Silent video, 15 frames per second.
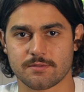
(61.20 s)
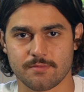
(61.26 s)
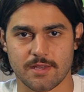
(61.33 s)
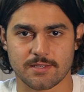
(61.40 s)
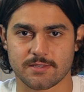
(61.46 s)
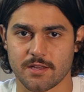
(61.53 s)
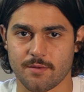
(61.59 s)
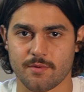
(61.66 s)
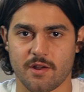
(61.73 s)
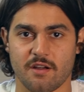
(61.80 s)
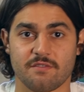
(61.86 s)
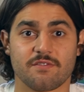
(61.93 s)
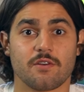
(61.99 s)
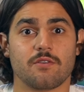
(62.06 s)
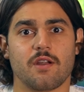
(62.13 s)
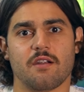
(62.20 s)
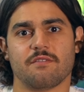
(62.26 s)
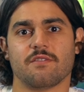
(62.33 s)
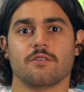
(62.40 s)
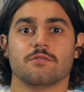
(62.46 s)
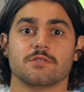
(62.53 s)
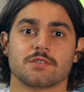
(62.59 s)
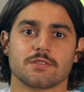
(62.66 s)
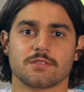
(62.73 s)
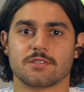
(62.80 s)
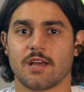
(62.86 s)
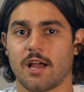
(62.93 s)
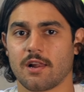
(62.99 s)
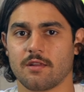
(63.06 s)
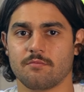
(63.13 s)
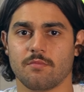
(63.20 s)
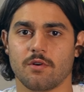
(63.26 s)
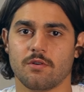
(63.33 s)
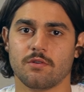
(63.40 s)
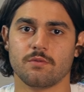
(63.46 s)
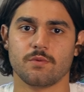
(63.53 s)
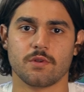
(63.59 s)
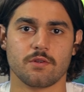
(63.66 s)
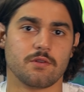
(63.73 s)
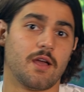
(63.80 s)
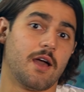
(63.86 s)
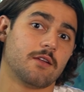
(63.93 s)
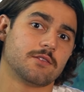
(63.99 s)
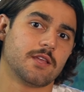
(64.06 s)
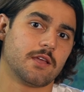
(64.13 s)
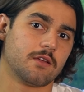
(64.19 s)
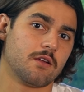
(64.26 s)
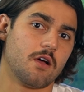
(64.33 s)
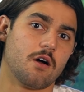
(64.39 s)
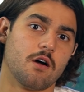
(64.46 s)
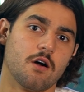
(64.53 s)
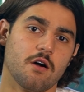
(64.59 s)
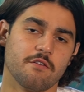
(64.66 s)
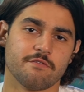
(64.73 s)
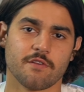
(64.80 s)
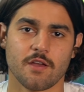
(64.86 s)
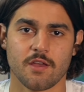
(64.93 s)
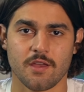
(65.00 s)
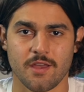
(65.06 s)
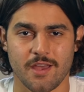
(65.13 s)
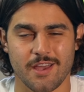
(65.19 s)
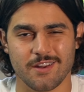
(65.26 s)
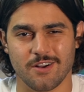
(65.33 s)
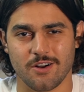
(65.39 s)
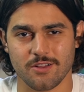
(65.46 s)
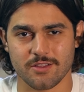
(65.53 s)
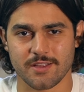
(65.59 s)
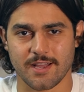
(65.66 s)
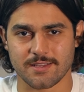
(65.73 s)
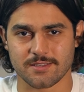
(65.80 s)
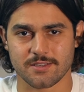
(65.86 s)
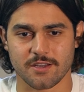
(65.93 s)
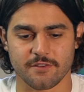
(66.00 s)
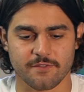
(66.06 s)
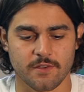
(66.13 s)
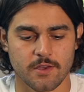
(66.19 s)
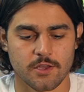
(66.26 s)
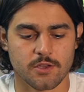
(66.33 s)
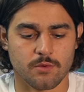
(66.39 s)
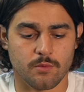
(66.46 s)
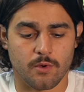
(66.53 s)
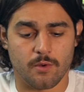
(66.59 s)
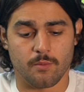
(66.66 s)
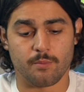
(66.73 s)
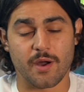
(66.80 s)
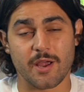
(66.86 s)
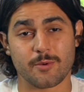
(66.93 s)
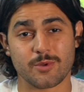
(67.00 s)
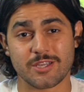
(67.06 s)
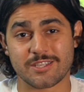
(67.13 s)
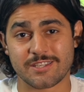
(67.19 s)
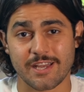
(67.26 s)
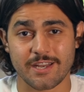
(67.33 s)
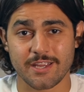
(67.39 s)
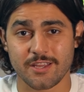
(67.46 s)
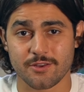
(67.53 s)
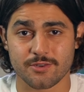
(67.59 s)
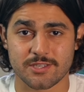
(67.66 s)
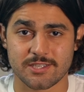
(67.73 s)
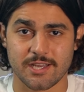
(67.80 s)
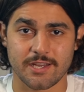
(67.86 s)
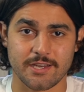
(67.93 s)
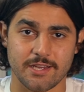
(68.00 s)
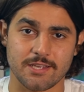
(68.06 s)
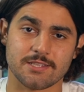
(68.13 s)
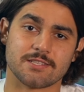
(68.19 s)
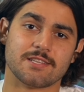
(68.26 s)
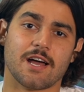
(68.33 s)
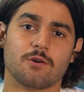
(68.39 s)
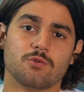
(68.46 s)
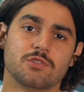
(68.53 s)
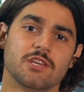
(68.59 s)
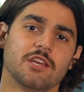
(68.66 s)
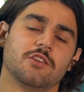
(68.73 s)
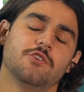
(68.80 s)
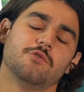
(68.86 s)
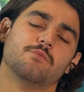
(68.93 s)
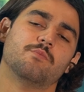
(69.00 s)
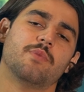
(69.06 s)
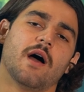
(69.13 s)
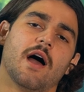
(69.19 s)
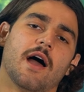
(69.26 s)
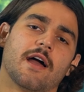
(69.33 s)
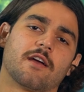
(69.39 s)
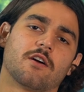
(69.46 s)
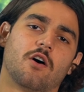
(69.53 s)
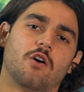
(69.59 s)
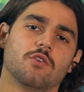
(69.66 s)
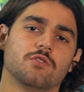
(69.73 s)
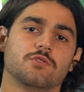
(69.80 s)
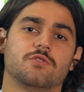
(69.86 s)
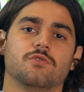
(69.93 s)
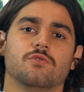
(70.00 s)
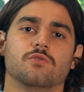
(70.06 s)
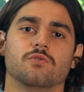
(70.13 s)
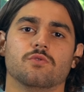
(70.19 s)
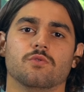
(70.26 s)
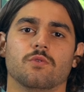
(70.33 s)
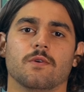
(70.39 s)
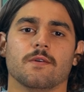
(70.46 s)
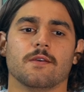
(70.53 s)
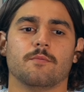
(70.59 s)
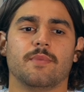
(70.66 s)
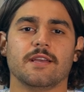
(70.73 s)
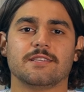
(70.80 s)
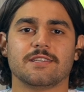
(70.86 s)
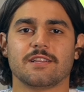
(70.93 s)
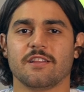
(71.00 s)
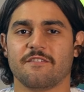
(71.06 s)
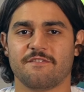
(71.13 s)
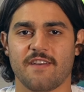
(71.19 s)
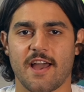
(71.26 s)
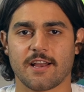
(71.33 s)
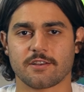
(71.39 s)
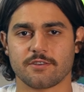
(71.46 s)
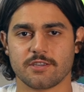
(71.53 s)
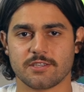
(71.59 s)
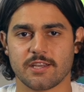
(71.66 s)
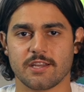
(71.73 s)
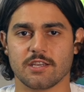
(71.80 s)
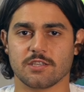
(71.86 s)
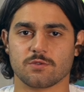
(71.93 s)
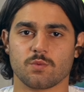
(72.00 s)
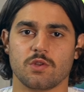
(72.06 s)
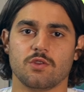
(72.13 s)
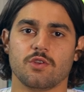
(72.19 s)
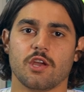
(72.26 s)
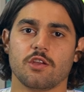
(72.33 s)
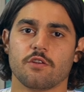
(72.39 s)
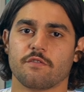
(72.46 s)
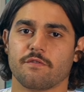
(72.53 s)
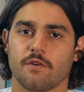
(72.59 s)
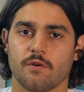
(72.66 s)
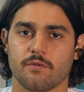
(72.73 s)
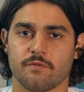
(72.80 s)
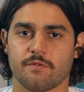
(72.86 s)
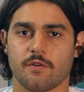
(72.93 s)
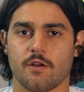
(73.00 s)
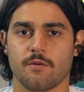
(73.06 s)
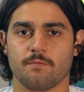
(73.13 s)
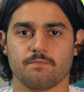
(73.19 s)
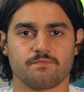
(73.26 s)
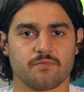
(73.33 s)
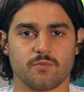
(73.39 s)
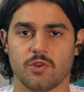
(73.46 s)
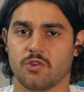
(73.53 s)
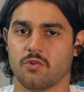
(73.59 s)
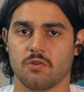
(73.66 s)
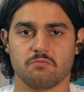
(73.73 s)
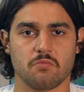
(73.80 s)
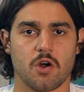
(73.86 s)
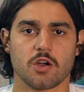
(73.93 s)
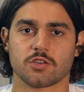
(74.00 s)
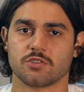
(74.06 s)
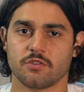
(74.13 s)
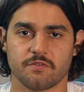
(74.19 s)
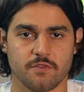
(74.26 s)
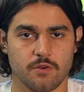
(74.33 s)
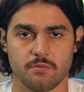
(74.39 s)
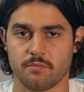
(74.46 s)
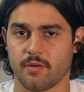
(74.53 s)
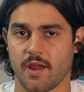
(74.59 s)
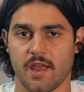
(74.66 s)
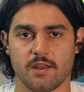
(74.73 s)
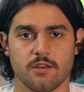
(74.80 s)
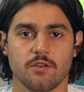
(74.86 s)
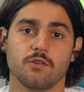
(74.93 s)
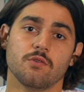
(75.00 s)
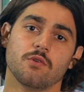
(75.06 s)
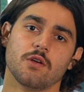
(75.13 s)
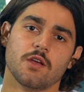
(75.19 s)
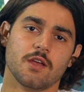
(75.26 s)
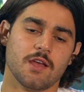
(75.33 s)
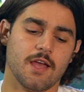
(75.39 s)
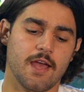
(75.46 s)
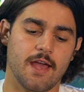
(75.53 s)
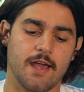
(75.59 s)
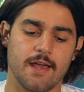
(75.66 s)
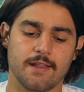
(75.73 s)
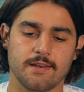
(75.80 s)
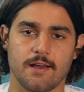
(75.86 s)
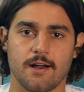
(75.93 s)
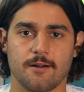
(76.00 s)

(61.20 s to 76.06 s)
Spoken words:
messed up on our phone is in silent mode, we don't know how to take it off, and all of that stuff. By resetting your settings, that will take you back to basically factory settings when you get your phone when you unbox your phone brand new, and